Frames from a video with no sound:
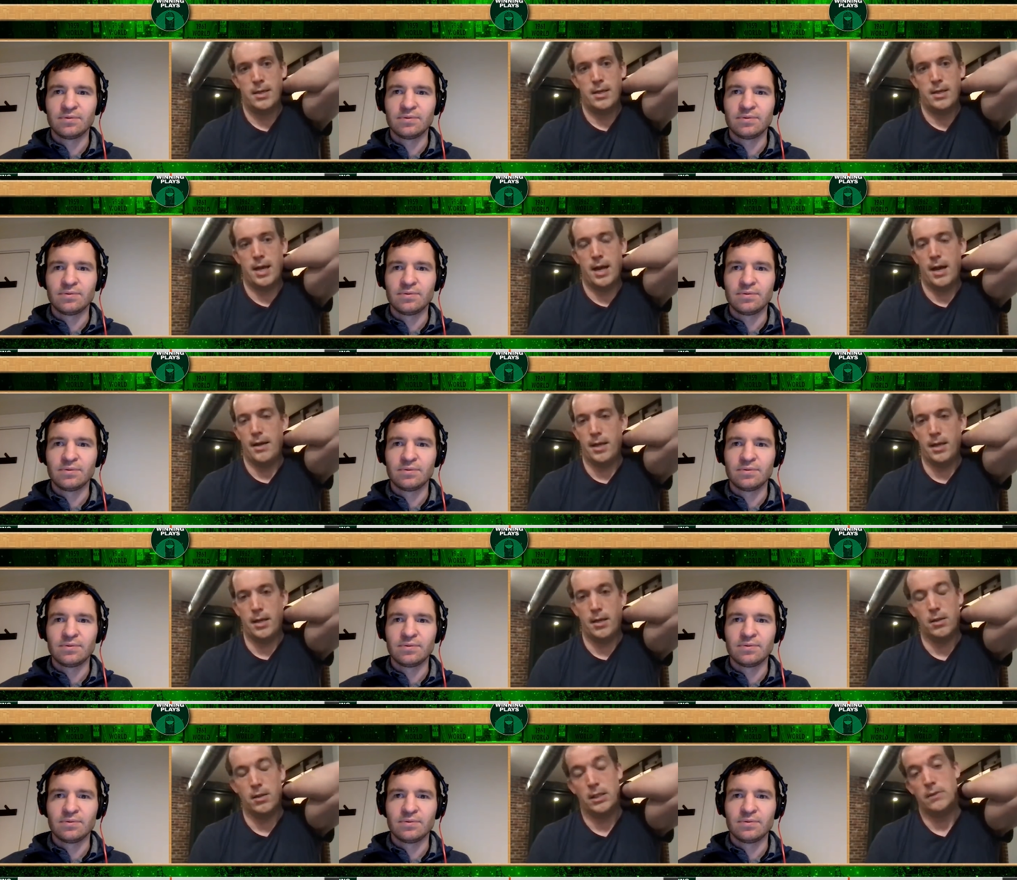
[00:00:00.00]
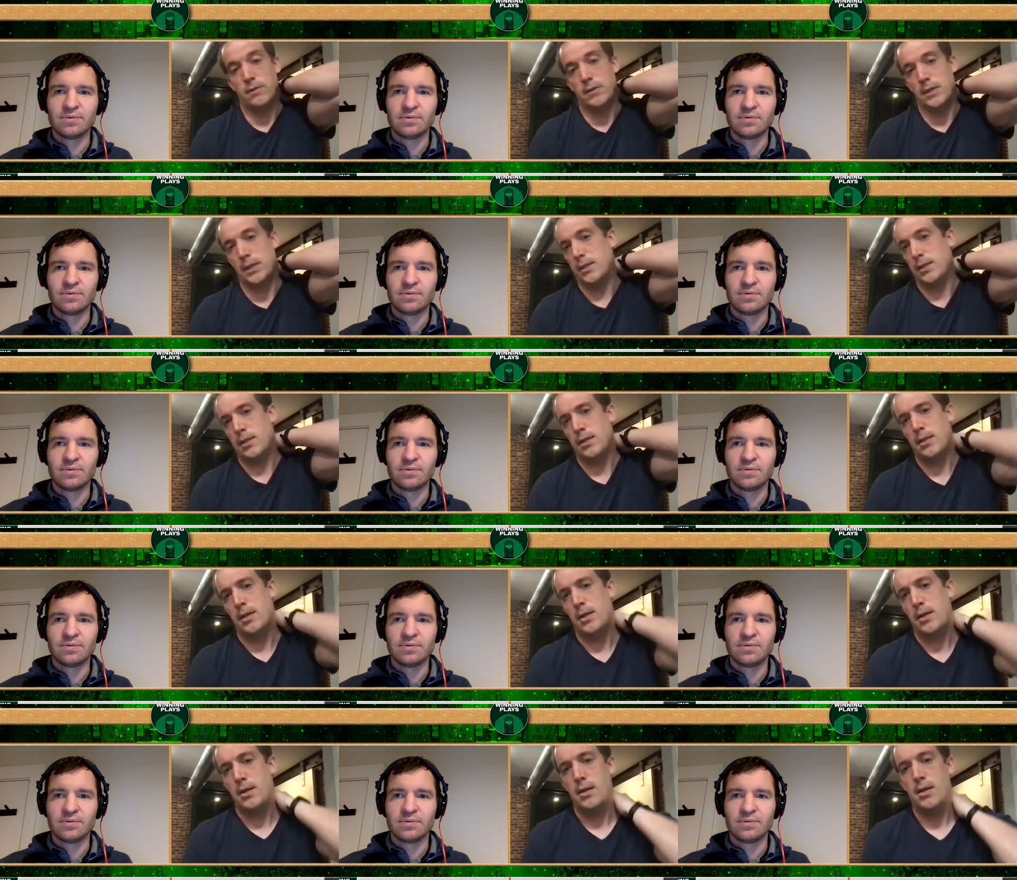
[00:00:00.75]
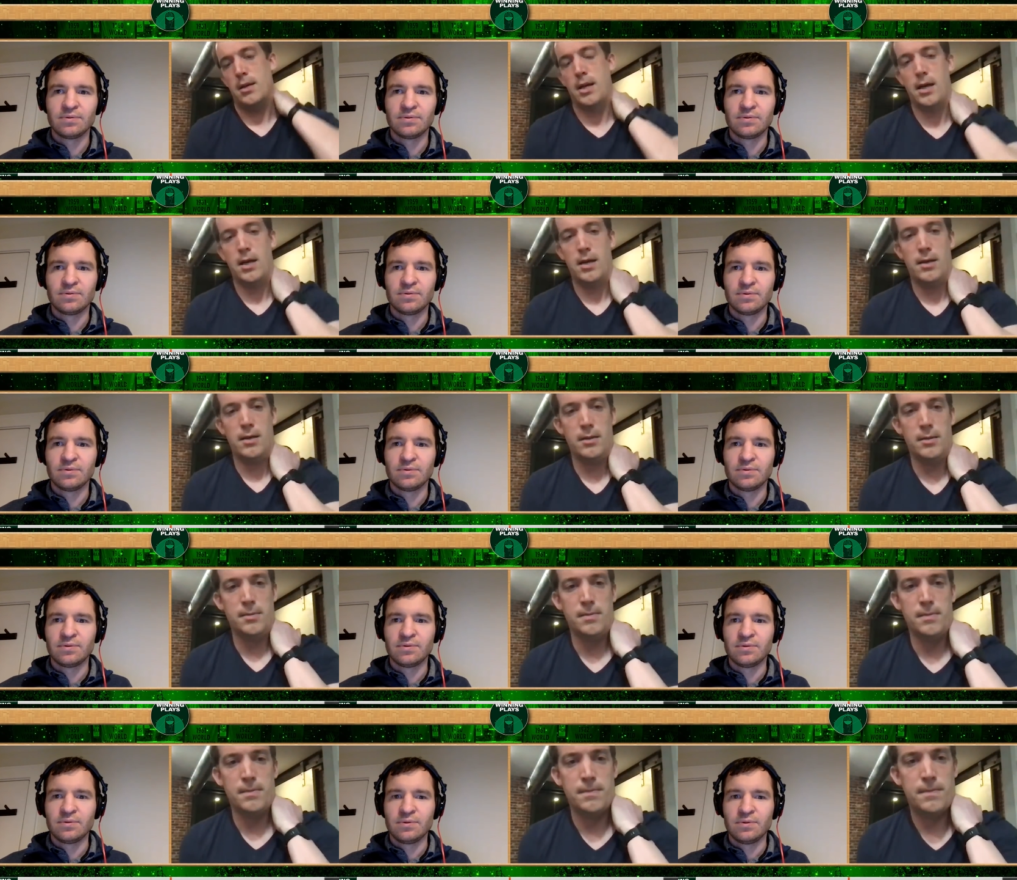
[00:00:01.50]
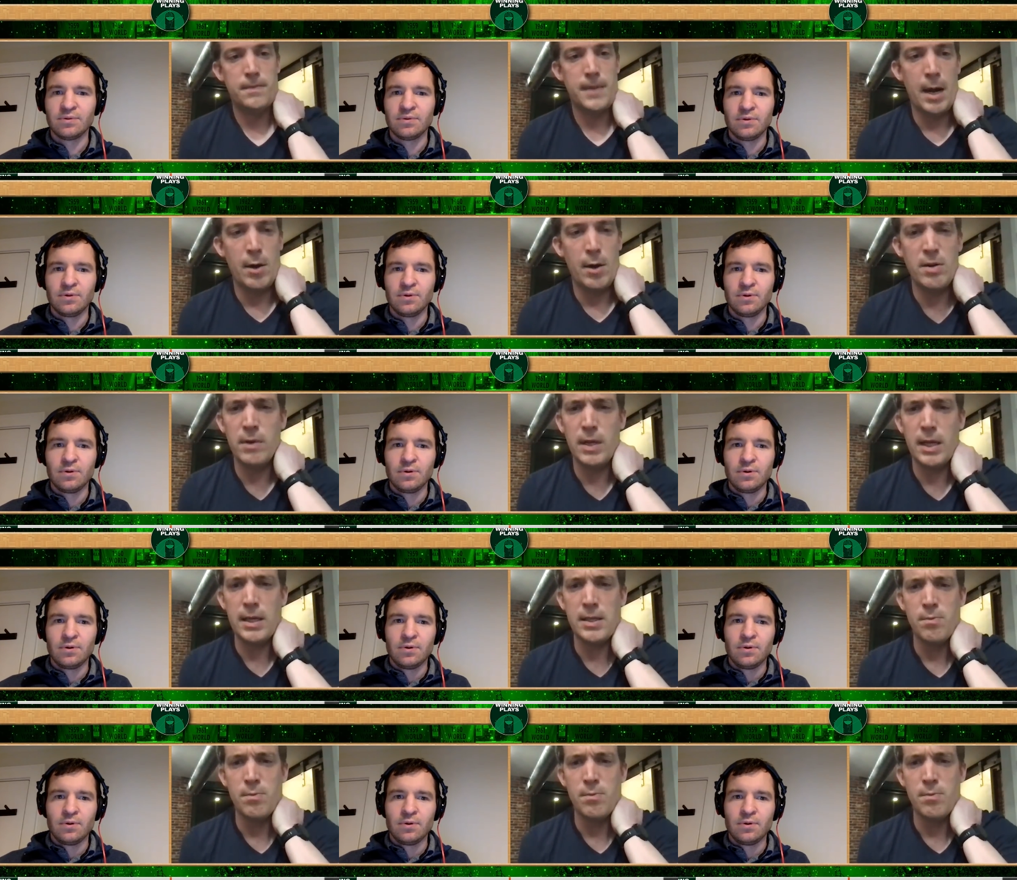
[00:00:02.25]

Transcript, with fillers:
Speaker 1: Uh, then Cleveland, um, I don't even. Is